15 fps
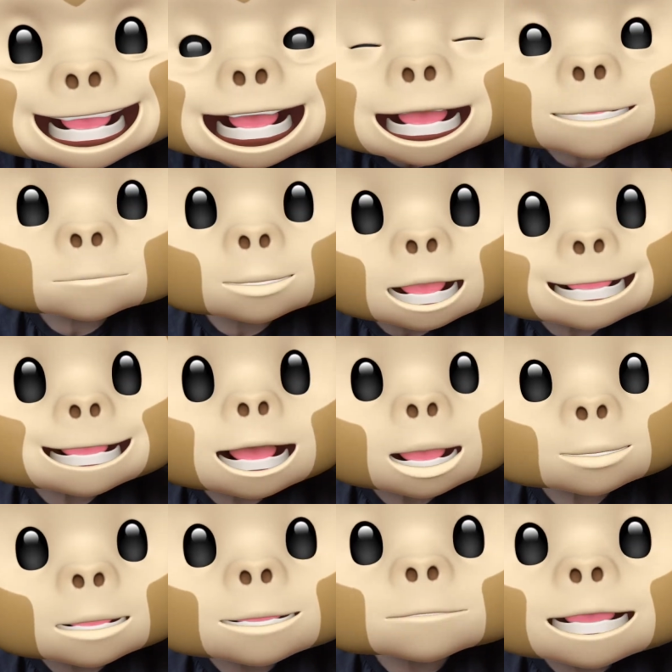uh, Friday
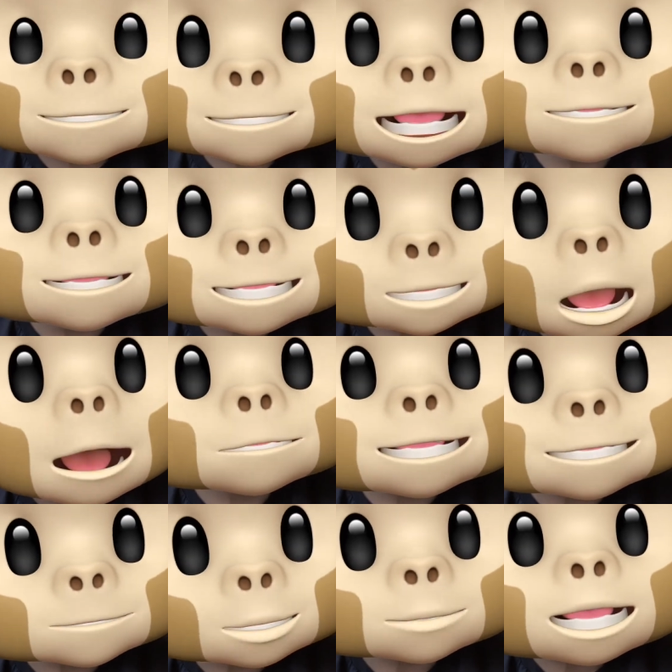is one of my favorite
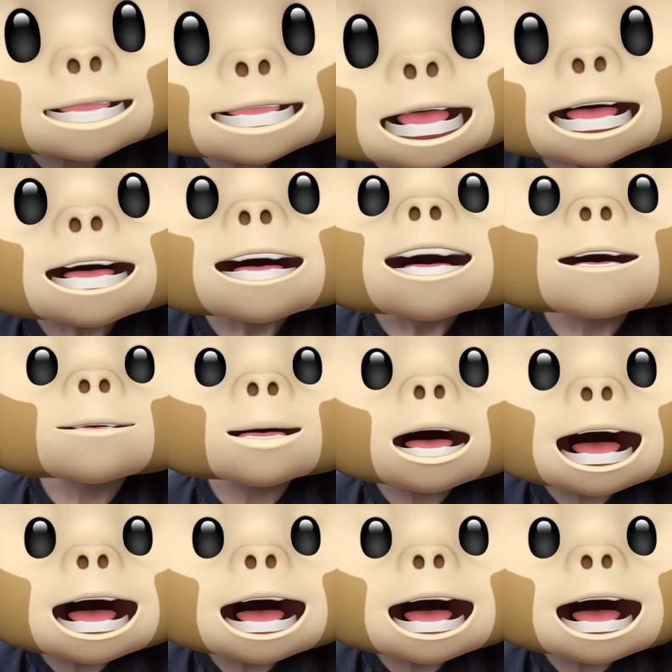comedy movies. If you